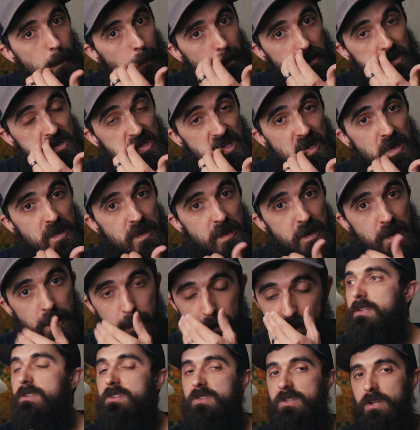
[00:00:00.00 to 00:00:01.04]
It's not a lot.
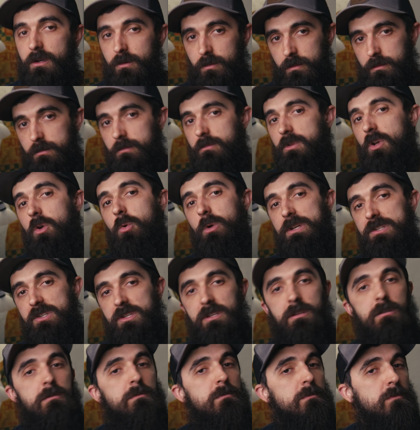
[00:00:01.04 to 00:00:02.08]
So, the
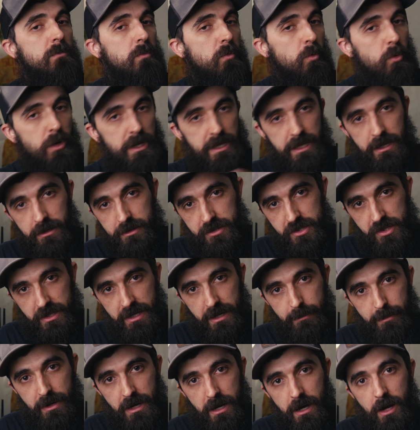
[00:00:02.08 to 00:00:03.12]
question, what gear should I
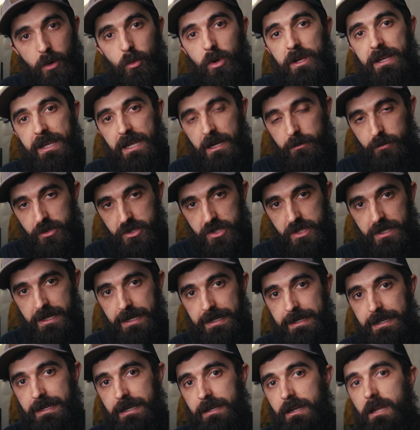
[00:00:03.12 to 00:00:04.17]
buy? What camera should I
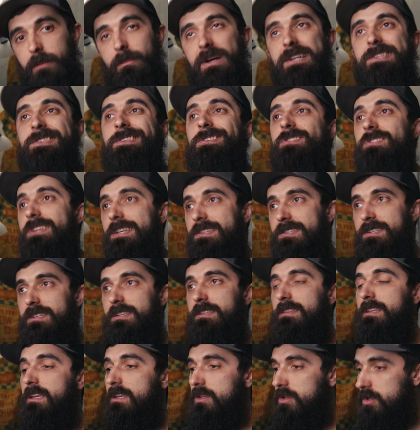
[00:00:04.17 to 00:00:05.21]
get? Am I suggesting
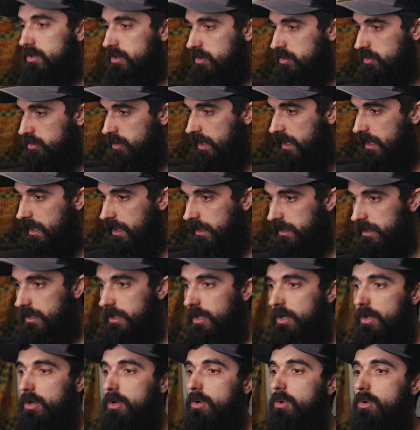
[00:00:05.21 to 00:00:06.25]
that you
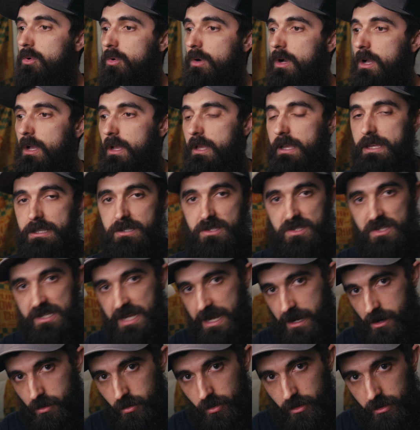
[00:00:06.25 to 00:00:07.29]
go
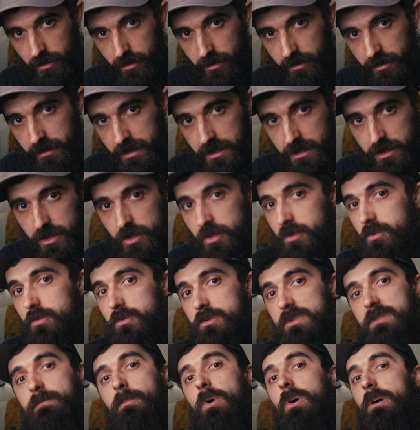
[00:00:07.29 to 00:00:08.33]
scour the
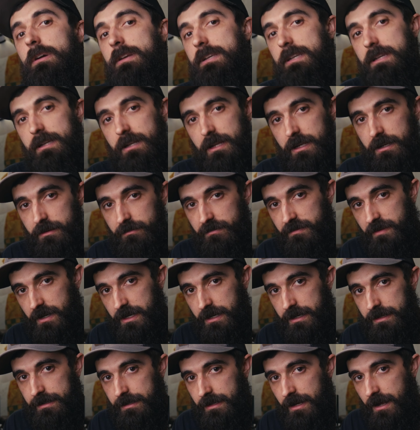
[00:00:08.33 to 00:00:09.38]
used market and
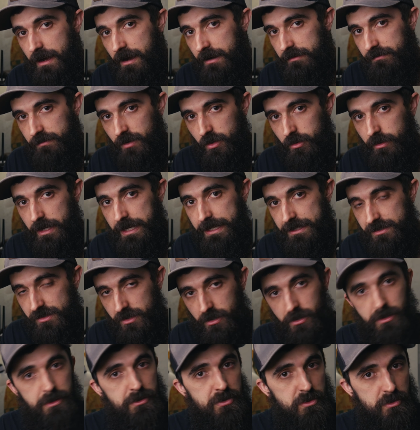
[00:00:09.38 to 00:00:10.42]
find an iPhone
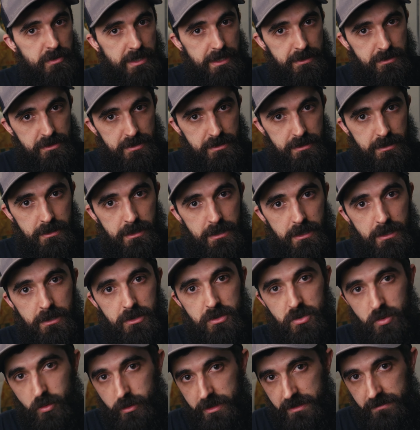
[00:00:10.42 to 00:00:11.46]
XR in
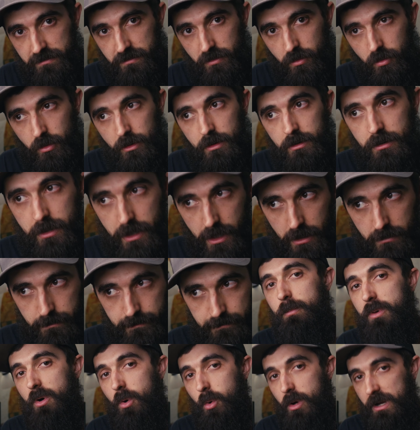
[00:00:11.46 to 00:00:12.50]
2024? No.
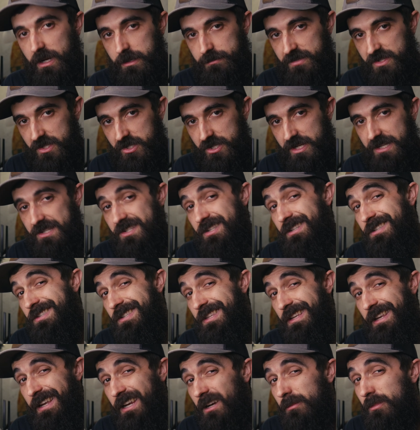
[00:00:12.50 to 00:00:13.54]
But what I'm suggesting is the
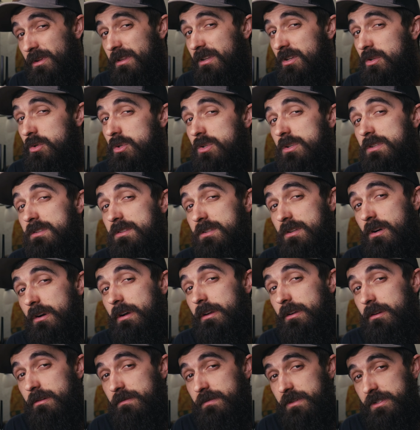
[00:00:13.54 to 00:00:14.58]
camera that you should start
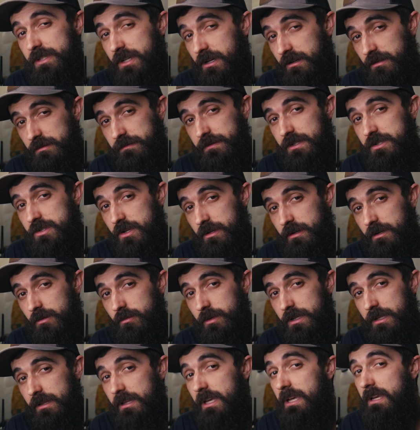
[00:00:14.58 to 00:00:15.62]
your photography journey
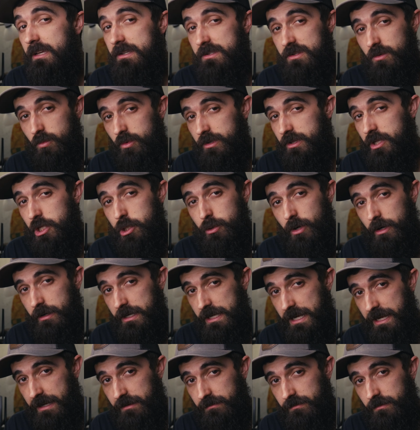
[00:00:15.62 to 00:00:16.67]
with is the one that you already
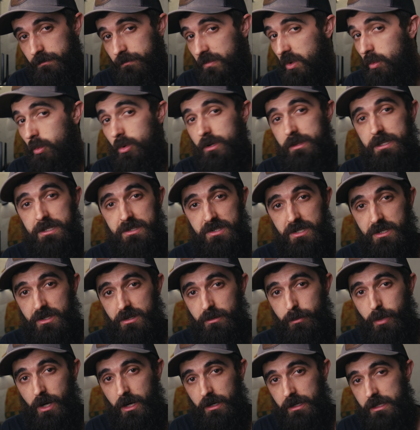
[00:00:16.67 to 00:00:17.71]
have, the one that's in your
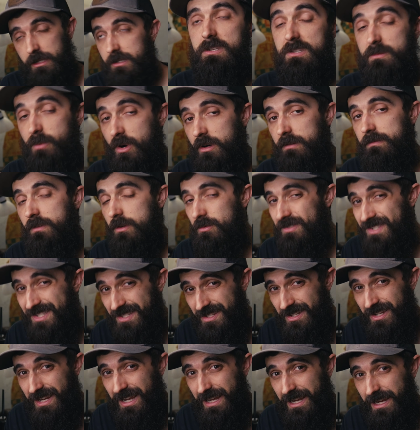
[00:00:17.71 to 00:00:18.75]
pocket. Smartphones
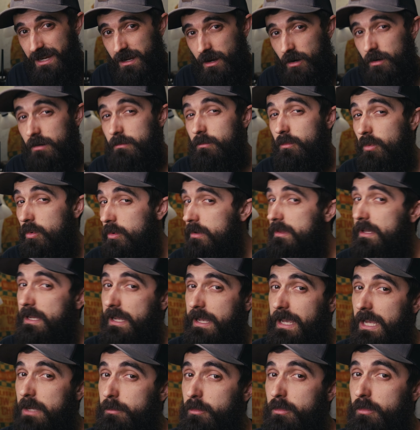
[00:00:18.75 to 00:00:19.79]
today are more than
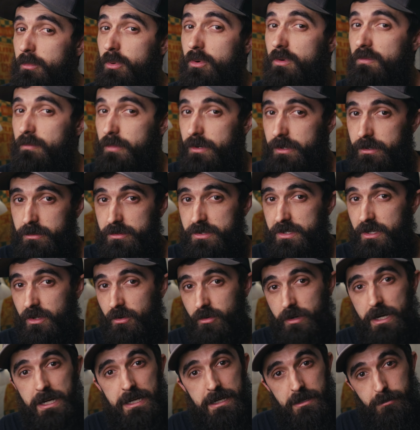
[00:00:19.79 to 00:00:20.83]
capable of producing
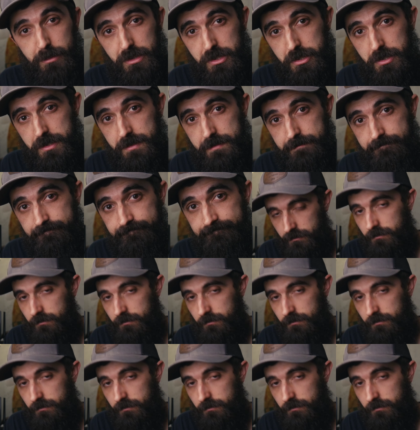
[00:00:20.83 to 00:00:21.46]
great images.